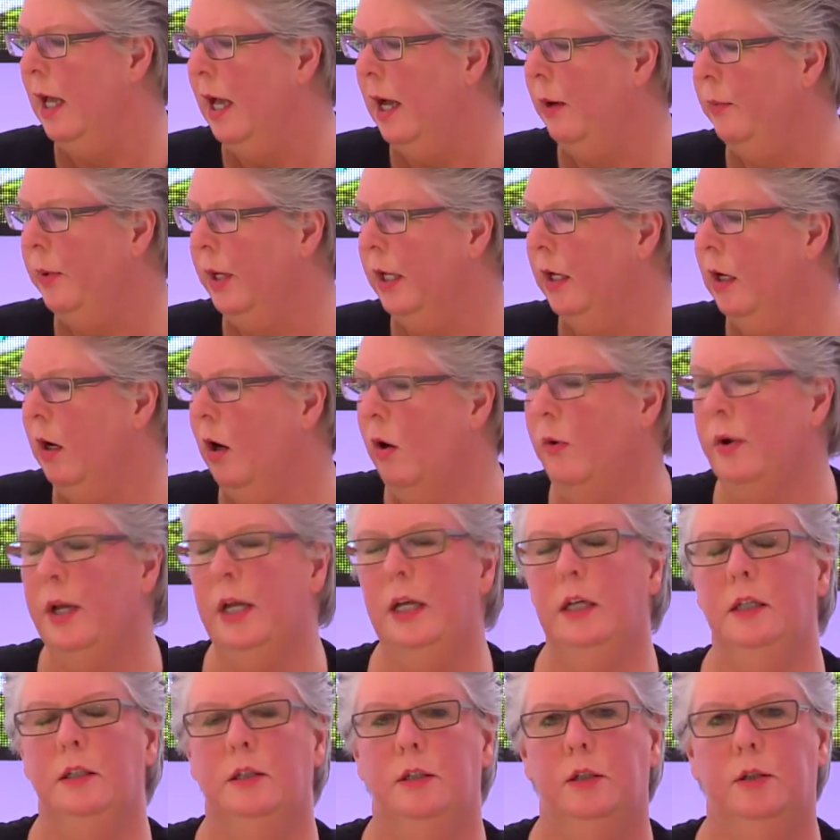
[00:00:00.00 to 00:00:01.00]
and we're
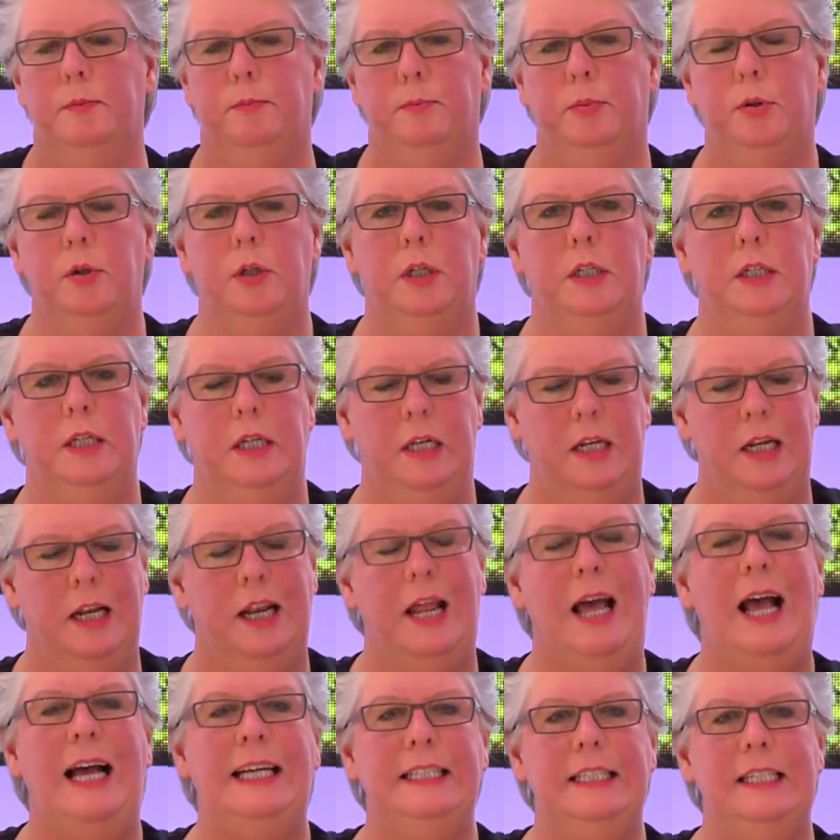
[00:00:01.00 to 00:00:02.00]
going to put it in
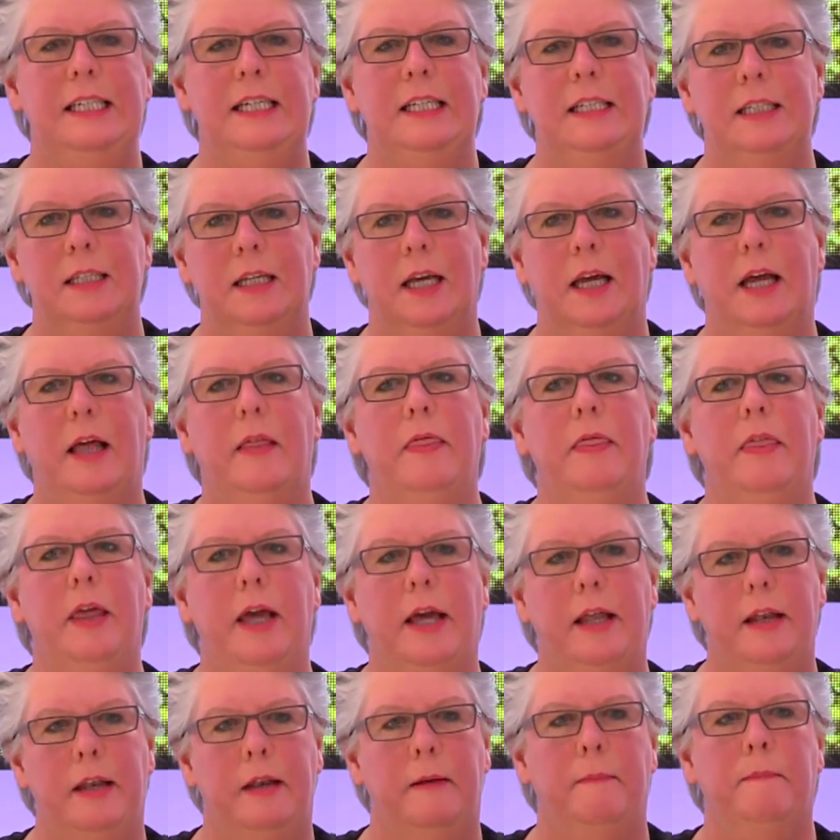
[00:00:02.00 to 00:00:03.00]
an acid, and
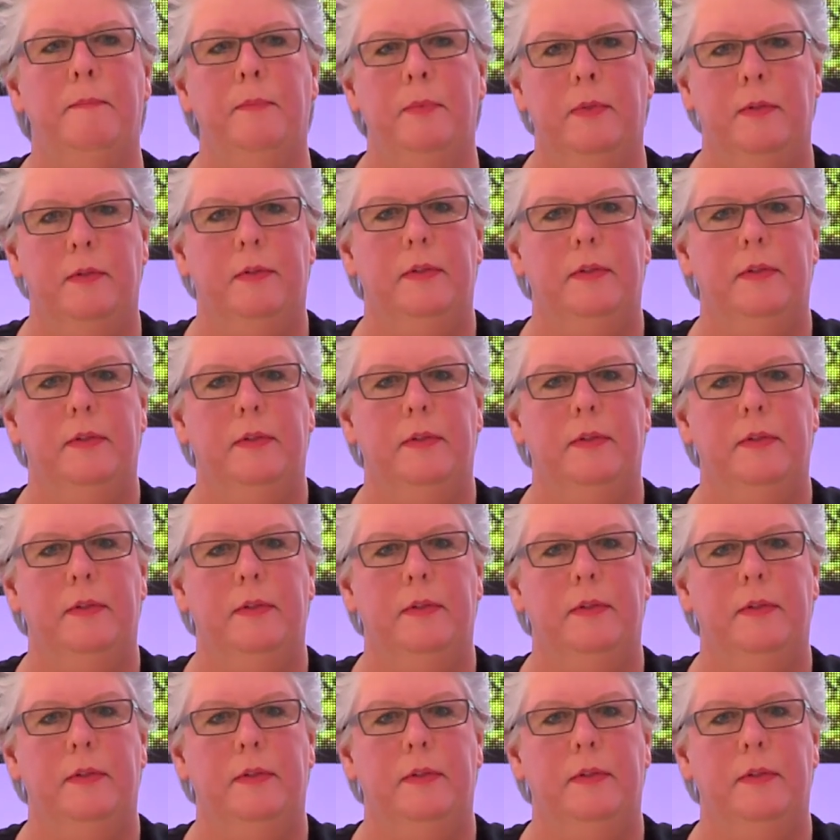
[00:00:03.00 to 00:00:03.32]
then,